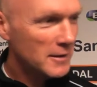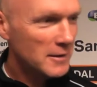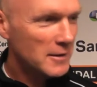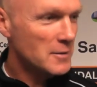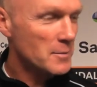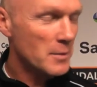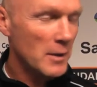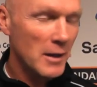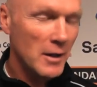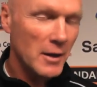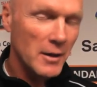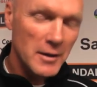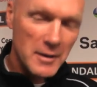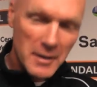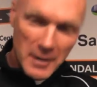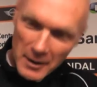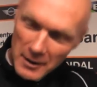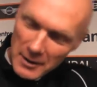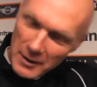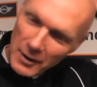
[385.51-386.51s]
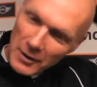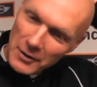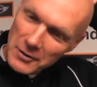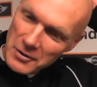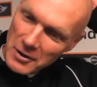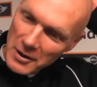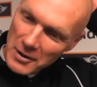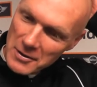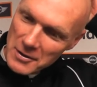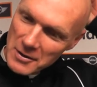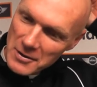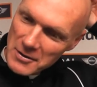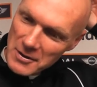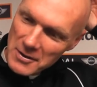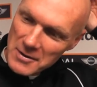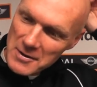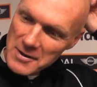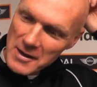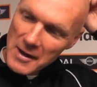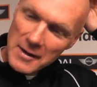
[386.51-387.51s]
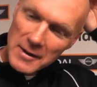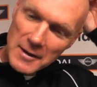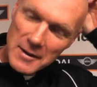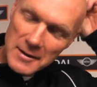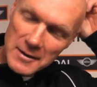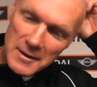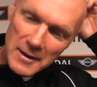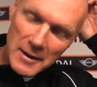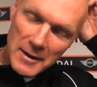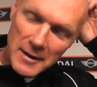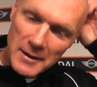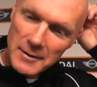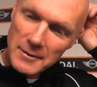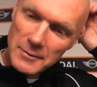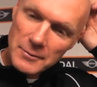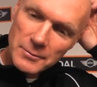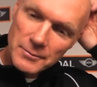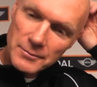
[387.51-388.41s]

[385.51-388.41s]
there's been a lot of changes since then. And